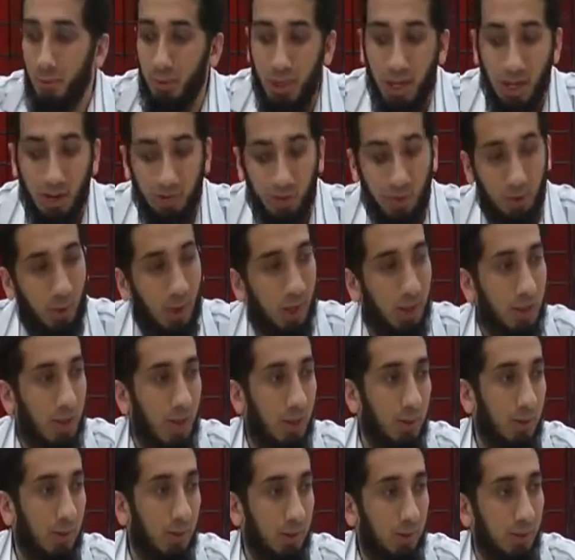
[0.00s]
We have to watch
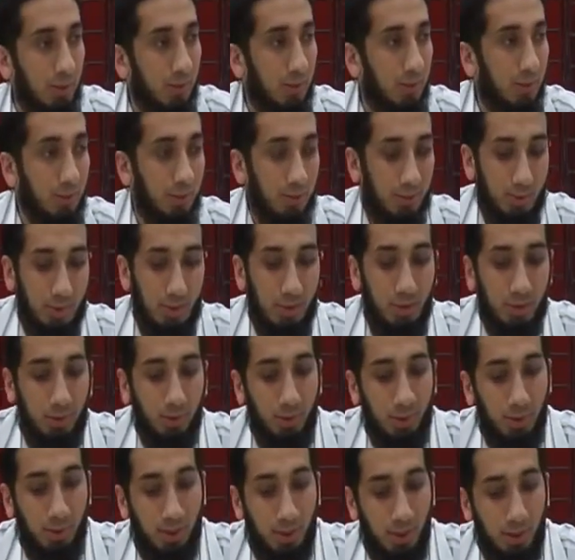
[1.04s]
out. That's
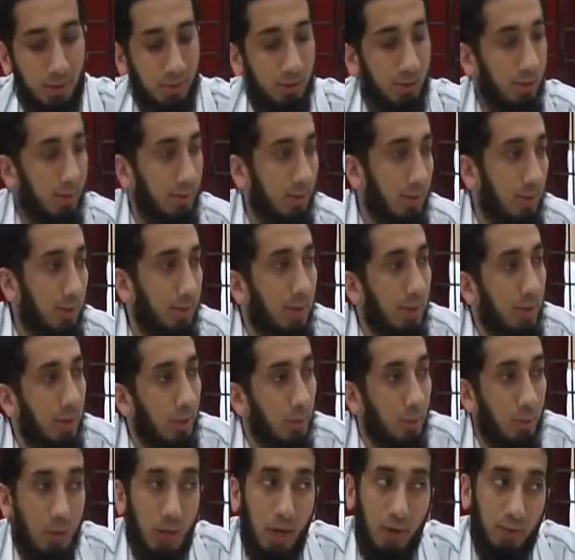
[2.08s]
me again.
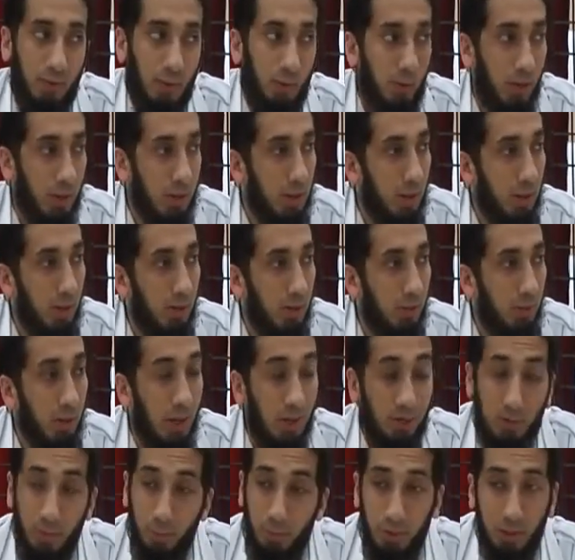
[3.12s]
We have to watch out.
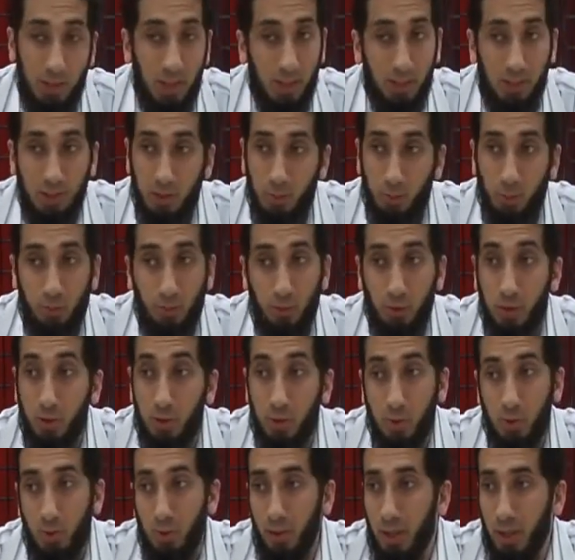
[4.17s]
We have to protect this before
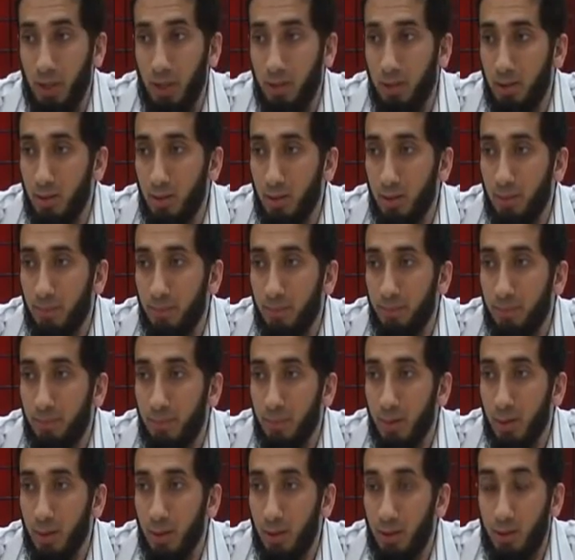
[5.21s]
it's too late.
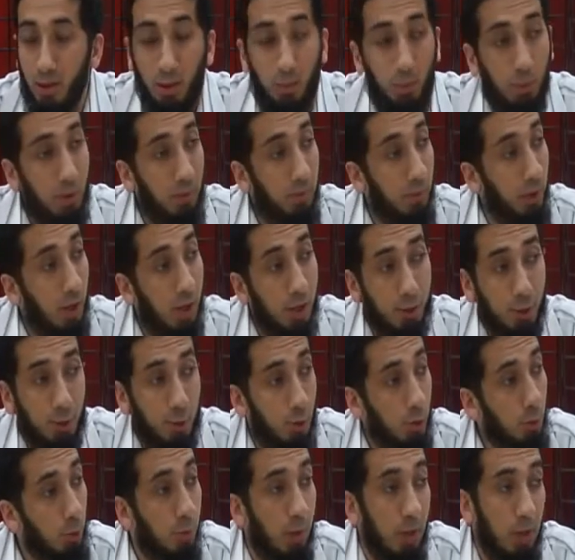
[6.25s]
We've
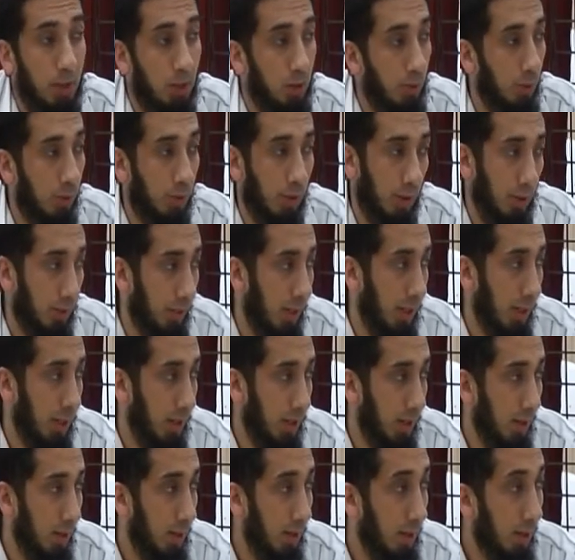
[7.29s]
lost too many youth already.